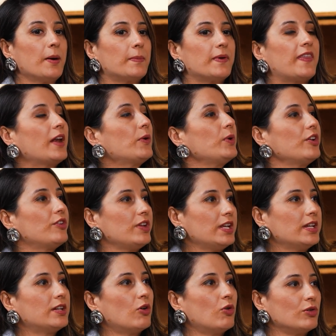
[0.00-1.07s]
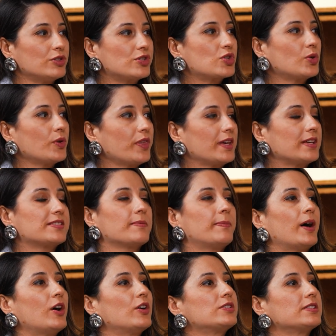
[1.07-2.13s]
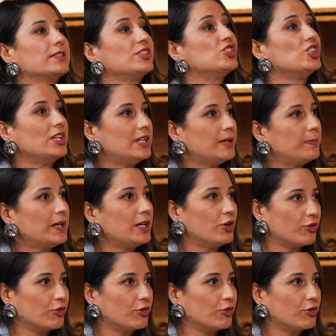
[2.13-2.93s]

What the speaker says: But then we read also things about the GDP